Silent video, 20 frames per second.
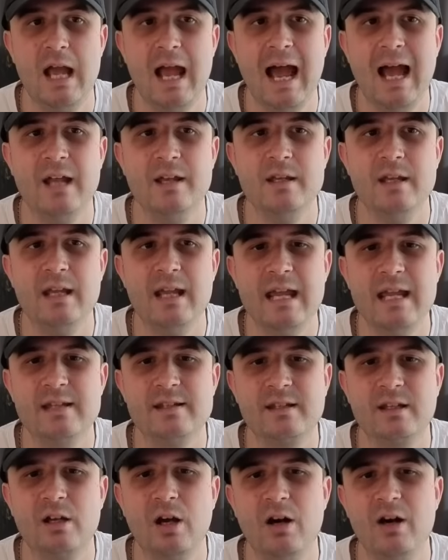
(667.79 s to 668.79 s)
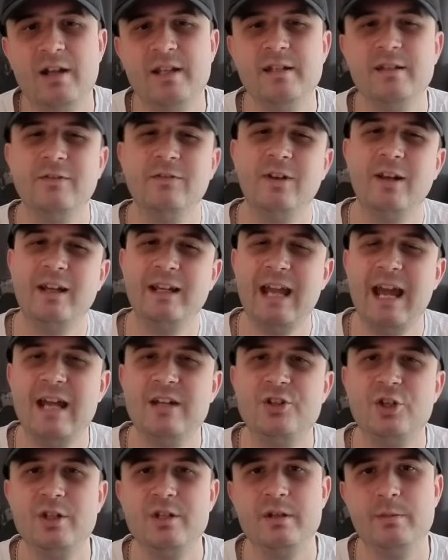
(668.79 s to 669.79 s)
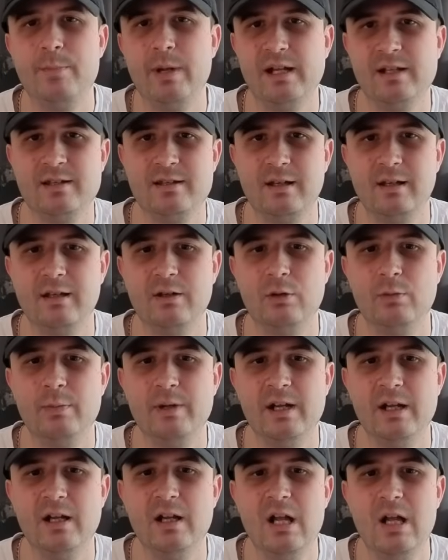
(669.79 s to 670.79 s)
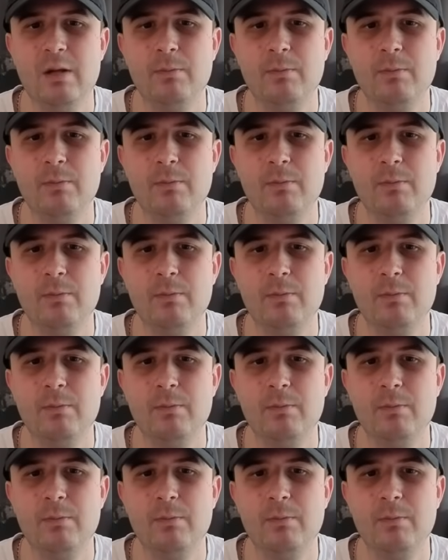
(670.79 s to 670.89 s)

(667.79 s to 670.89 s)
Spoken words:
And it's kind of like hedging your bets a little bit,